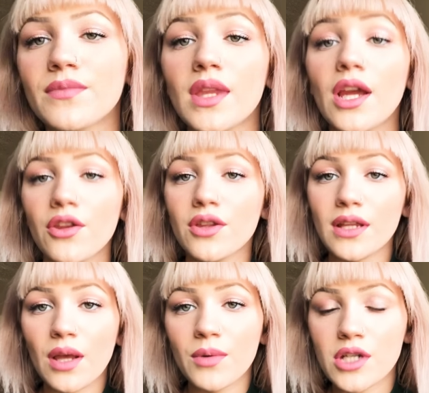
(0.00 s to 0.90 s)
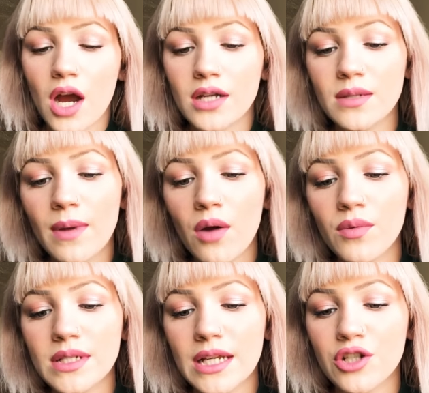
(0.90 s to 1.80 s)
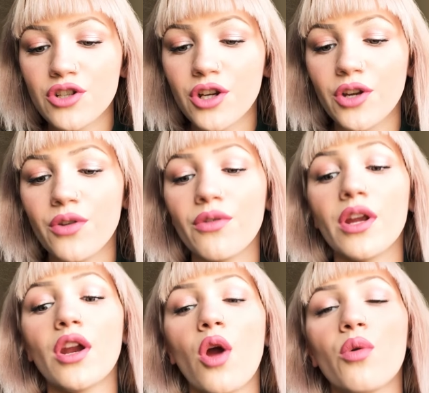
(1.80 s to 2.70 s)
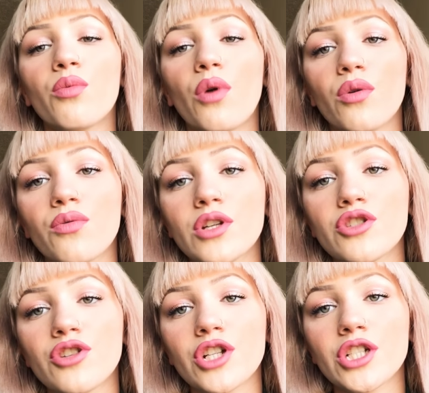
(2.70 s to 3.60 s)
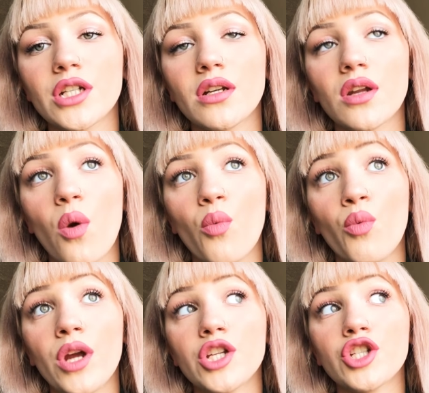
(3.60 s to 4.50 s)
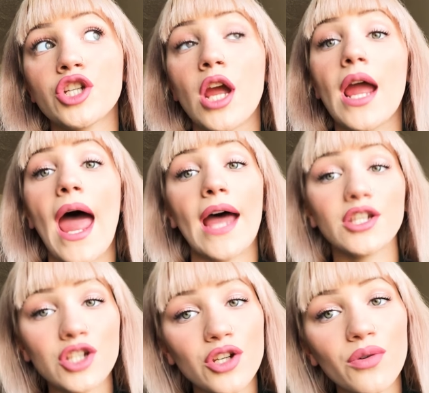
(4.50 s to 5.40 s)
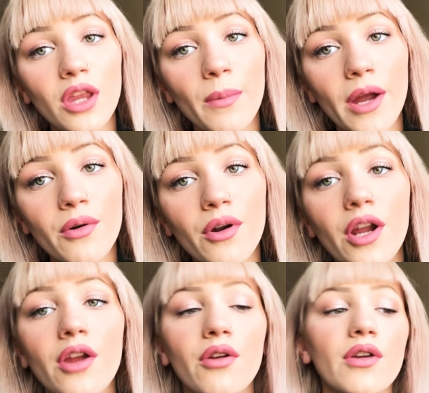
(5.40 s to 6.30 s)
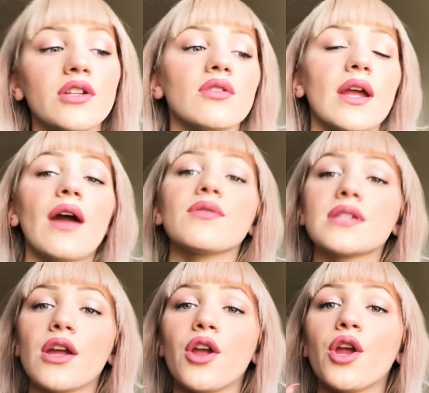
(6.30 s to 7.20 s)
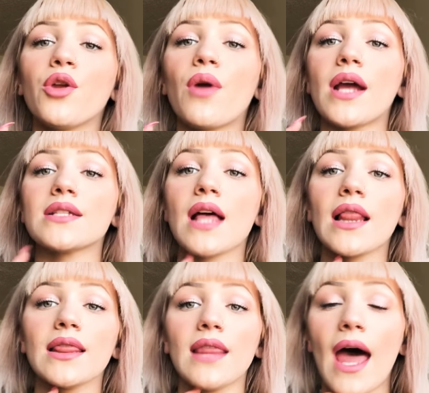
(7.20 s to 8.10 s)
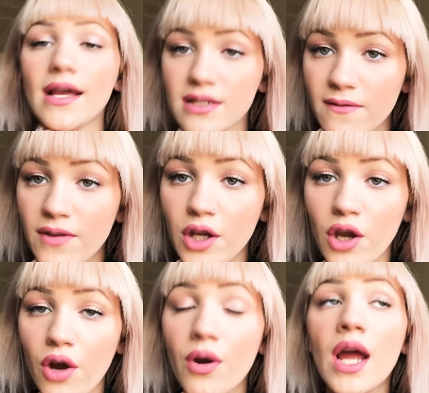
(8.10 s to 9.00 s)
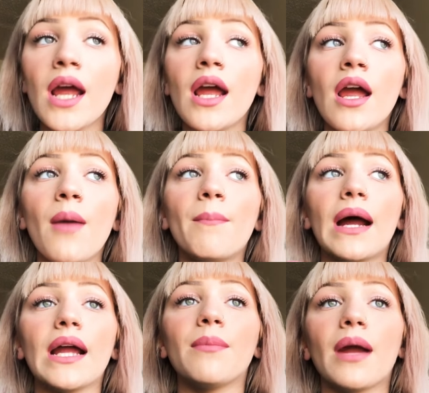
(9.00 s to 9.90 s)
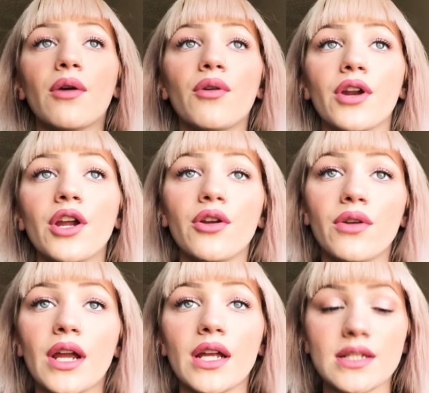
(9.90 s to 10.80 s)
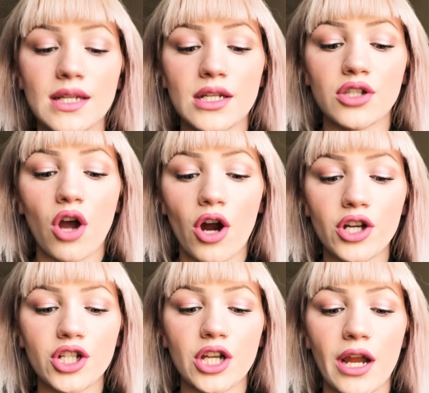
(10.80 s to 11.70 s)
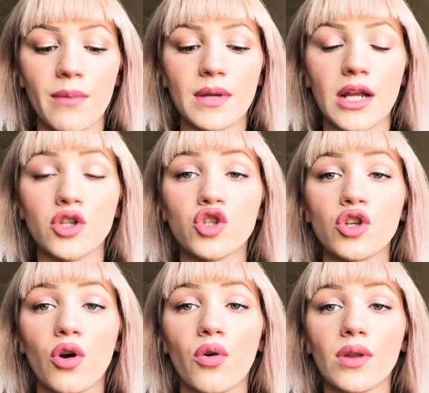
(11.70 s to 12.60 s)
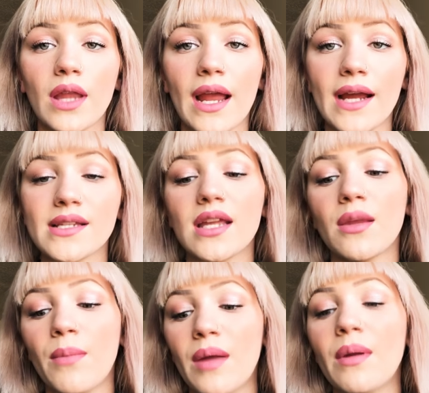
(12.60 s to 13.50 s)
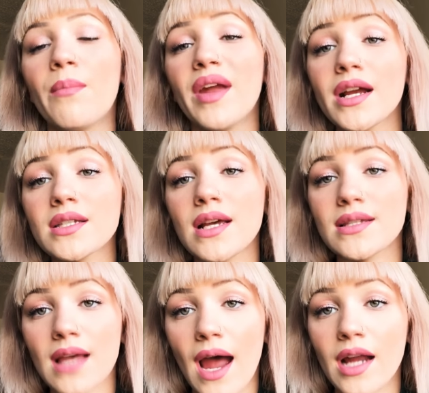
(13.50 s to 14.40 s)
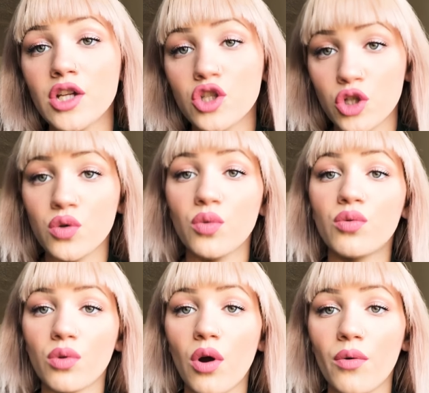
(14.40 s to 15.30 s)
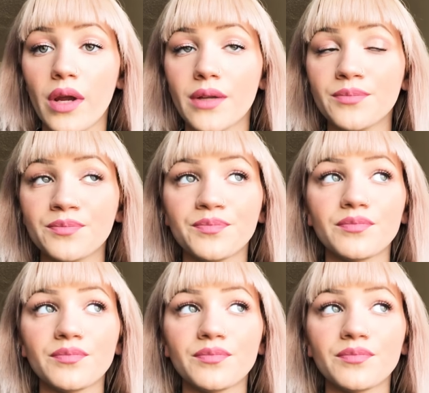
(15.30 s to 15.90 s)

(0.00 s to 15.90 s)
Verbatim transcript: The other thing that we talked about was intrauterine growth restriction, which has to do with the bicornuate uterus. So like I was telling you guys last video, my bicornuate uterus is heart-shaped, and so like I said, the baby picks a side to grow in.